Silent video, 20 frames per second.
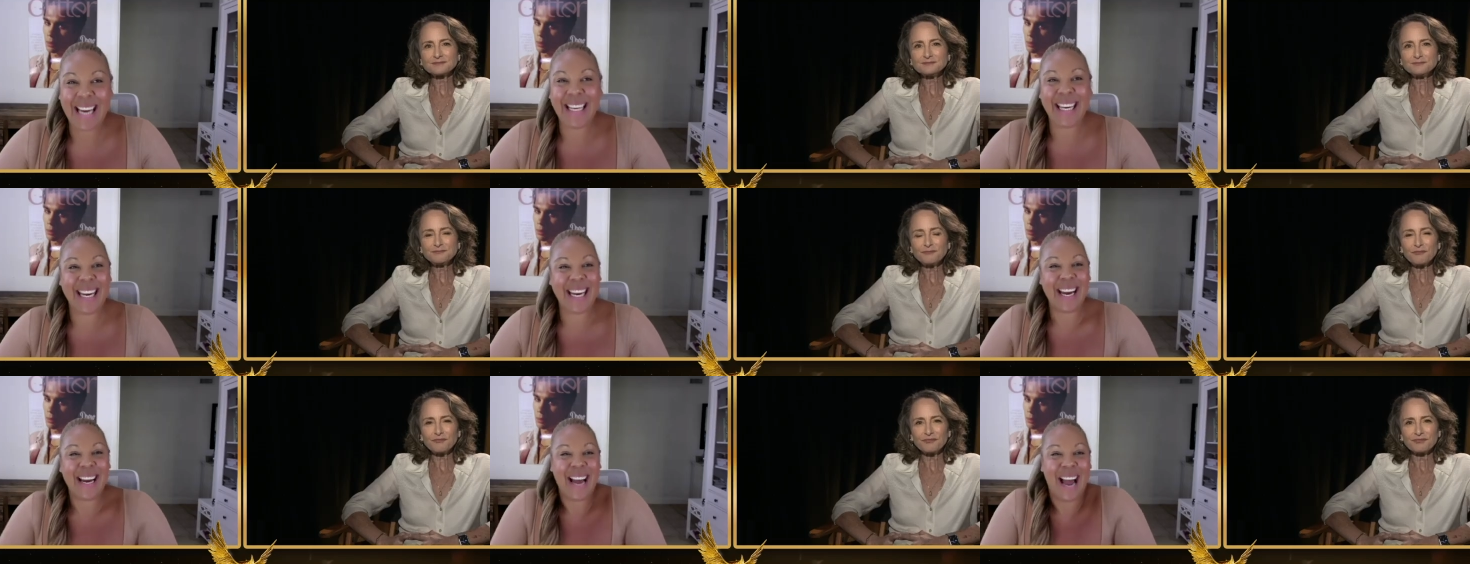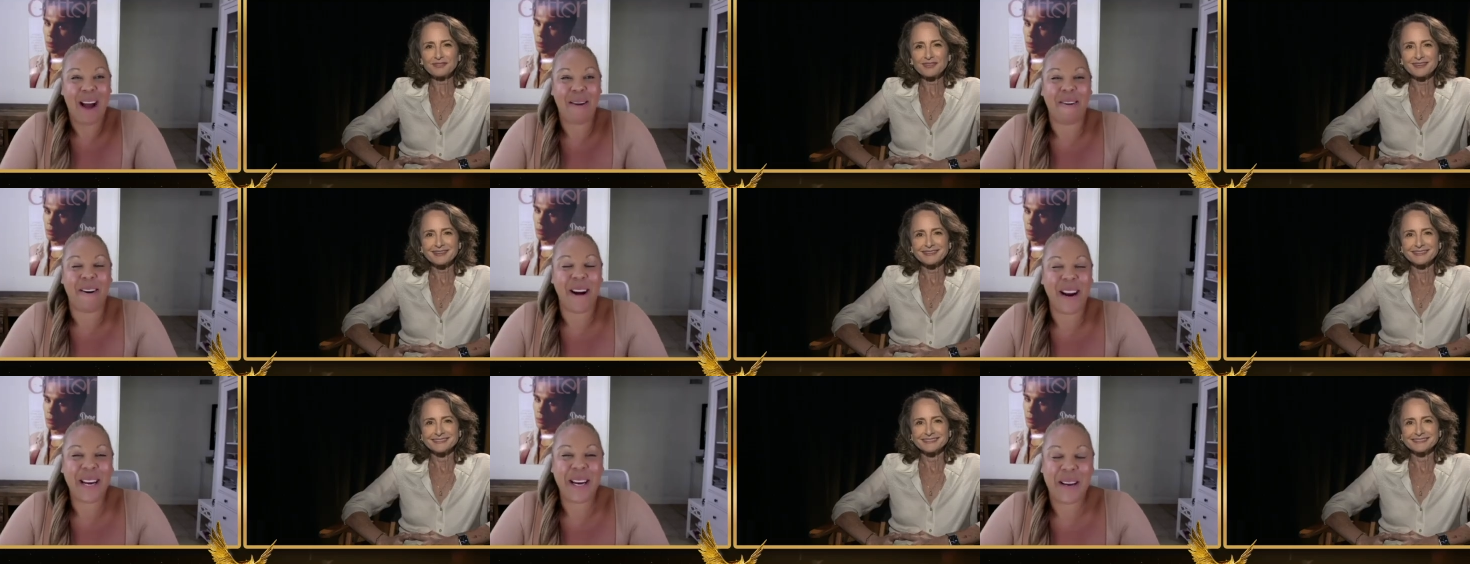Speaker 1: Nina. How
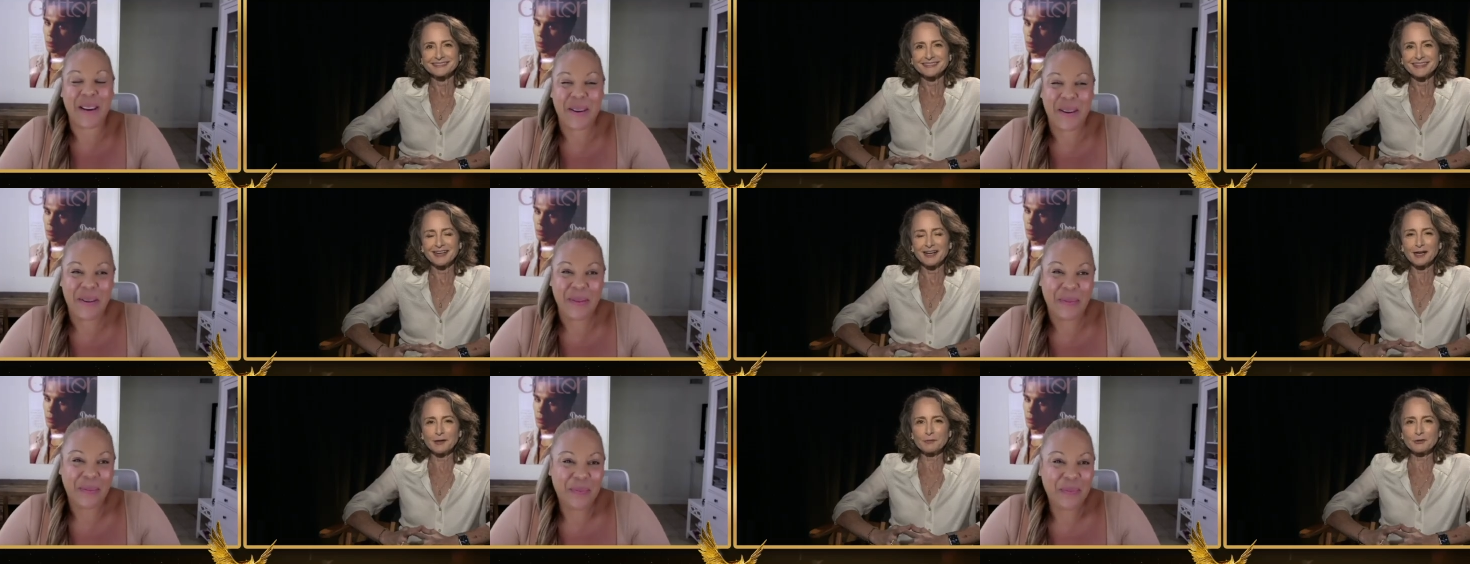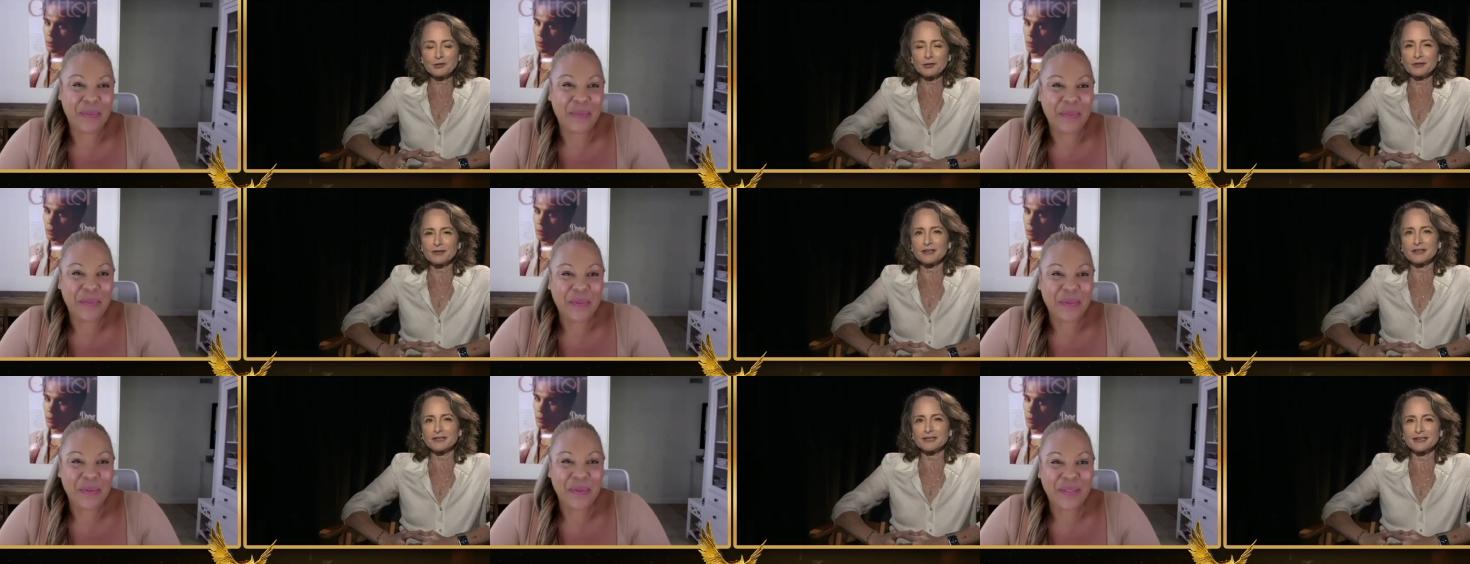are you? I'm good,
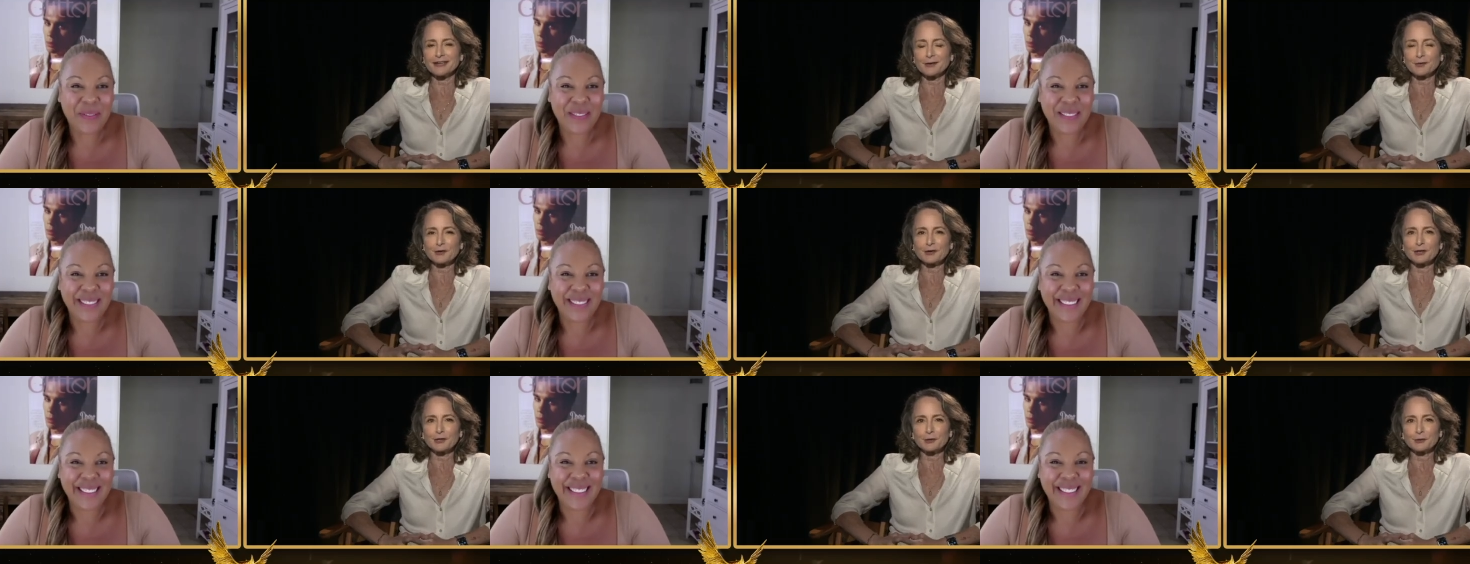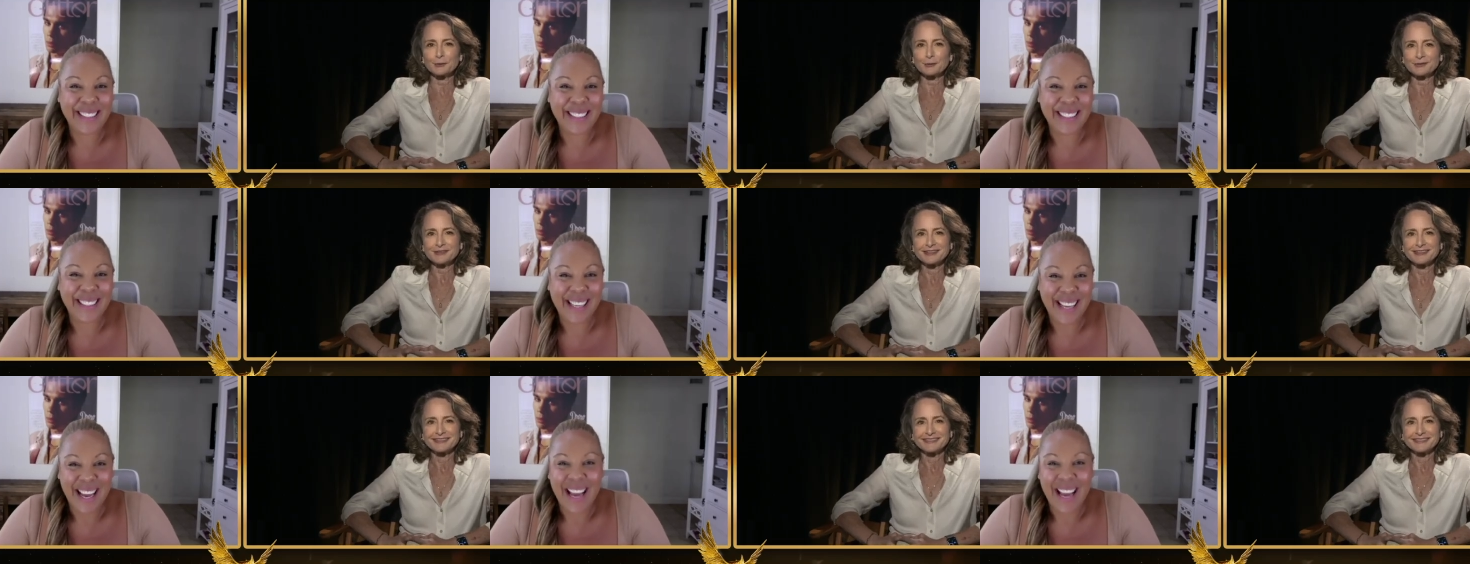Nikki. How are you?